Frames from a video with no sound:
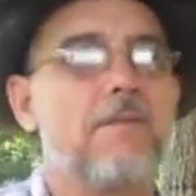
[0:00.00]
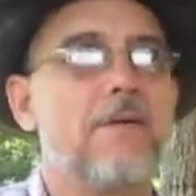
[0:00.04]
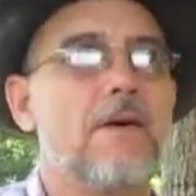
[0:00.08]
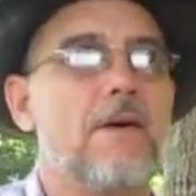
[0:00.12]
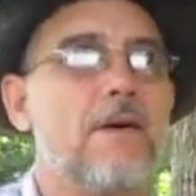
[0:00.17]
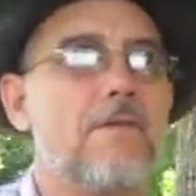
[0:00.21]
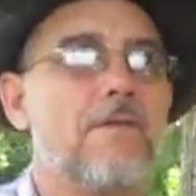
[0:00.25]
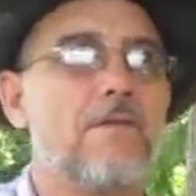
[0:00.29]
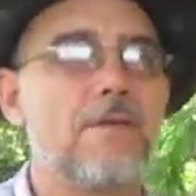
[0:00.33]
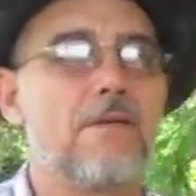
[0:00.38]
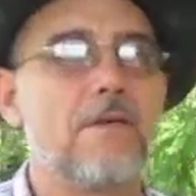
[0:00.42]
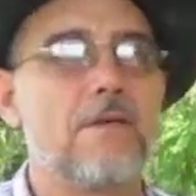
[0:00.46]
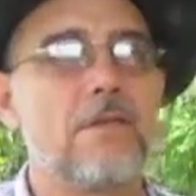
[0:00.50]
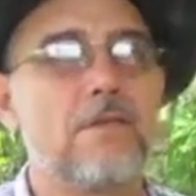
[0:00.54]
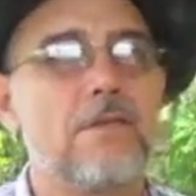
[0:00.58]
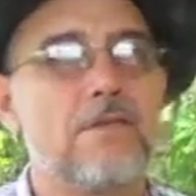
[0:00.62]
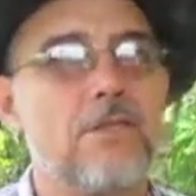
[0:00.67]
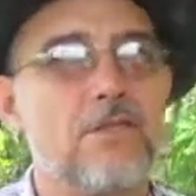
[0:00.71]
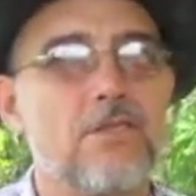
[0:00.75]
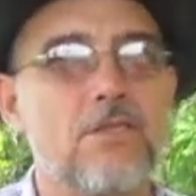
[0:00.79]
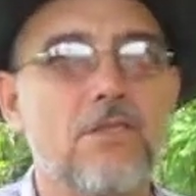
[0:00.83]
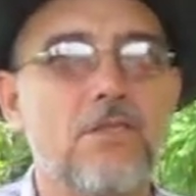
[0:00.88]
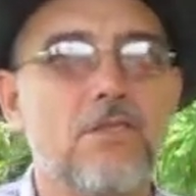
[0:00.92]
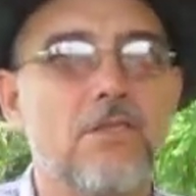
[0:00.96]
I'm from
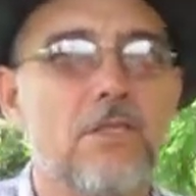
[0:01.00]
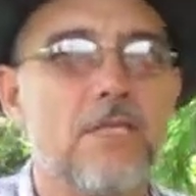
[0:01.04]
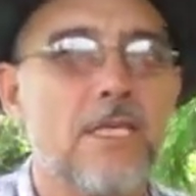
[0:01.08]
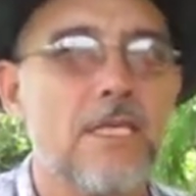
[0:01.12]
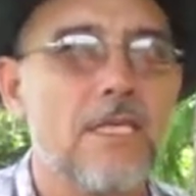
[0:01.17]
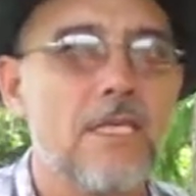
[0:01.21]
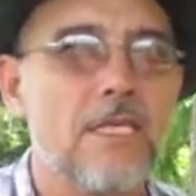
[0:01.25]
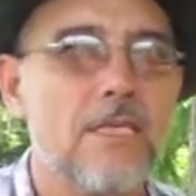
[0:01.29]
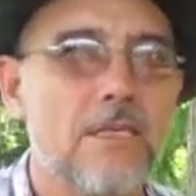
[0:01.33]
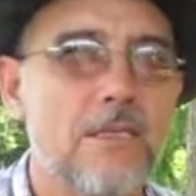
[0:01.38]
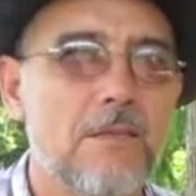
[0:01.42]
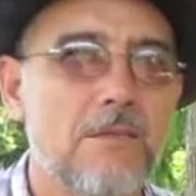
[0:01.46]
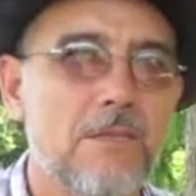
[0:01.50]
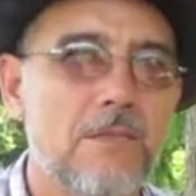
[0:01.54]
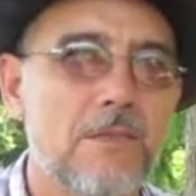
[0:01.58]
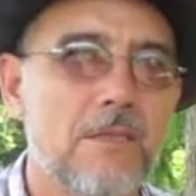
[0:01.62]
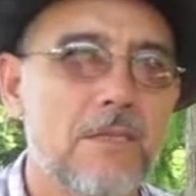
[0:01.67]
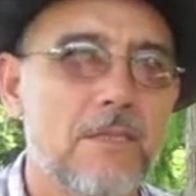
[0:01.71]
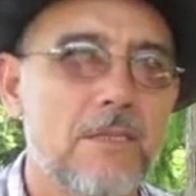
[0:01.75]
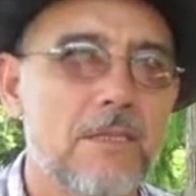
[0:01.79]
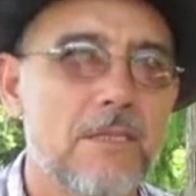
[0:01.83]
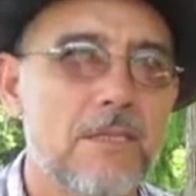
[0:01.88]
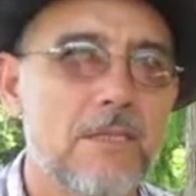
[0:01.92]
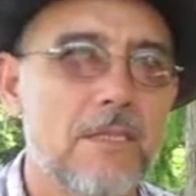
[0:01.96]
Sonsonate,
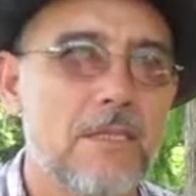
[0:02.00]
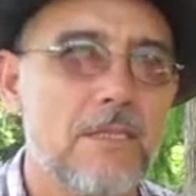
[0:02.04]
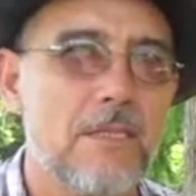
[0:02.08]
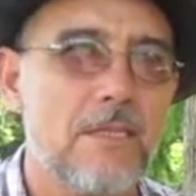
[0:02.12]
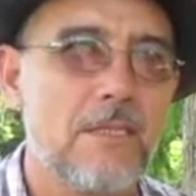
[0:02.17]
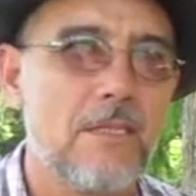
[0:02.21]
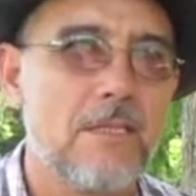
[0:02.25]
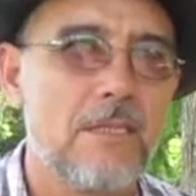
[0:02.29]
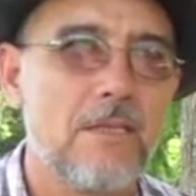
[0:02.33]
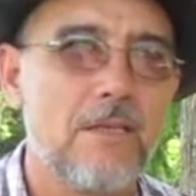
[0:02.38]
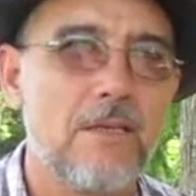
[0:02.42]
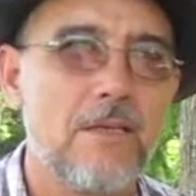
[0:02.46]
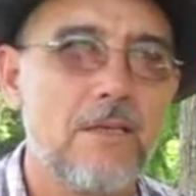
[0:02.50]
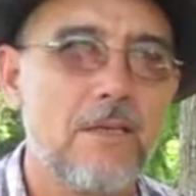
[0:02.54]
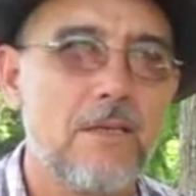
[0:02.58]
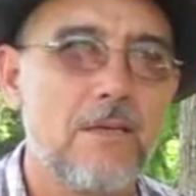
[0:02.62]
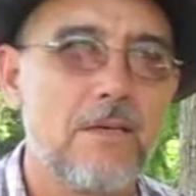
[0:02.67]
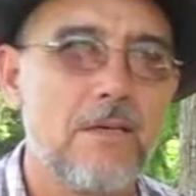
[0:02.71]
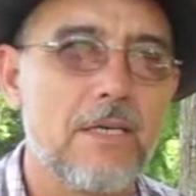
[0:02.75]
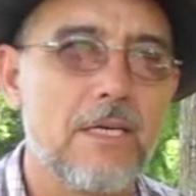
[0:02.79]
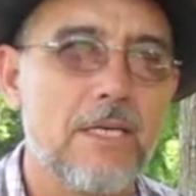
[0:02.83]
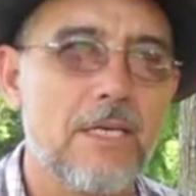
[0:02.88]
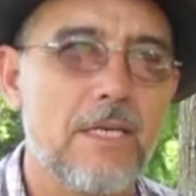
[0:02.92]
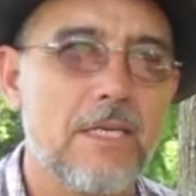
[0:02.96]
which is
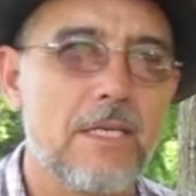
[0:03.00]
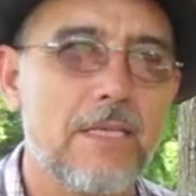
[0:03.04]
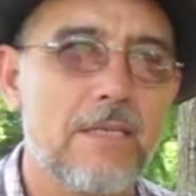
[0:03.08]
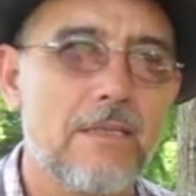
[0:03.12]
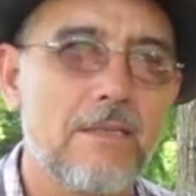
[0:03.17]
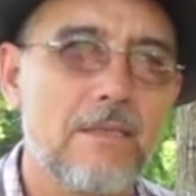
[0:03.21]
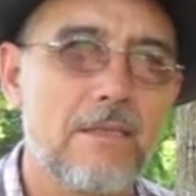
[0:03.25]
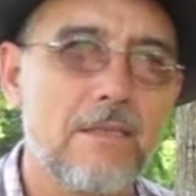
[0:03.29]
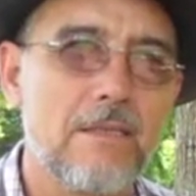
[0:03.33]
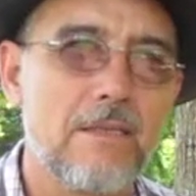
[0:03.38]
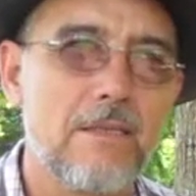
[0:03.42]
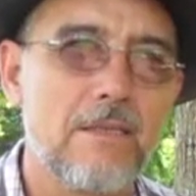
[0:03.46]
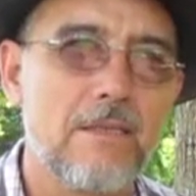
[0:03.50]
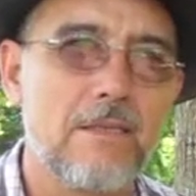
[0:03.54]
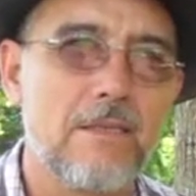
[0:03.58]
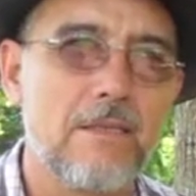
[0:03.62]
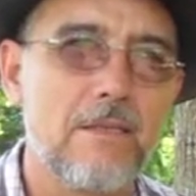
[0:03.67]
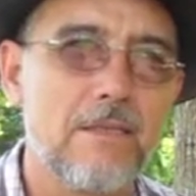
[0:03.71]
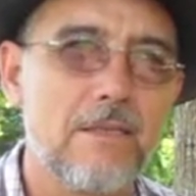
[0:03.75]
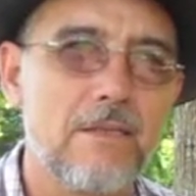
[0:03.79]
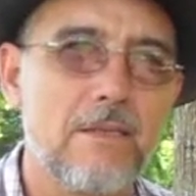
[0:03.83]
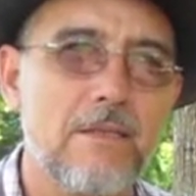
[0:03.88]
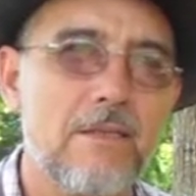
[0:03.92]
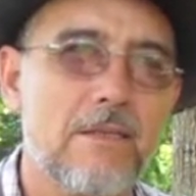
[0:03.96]
located
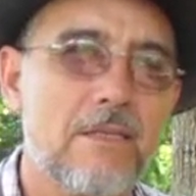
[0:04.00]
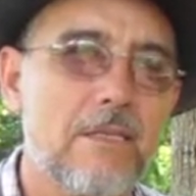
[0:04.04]
uh,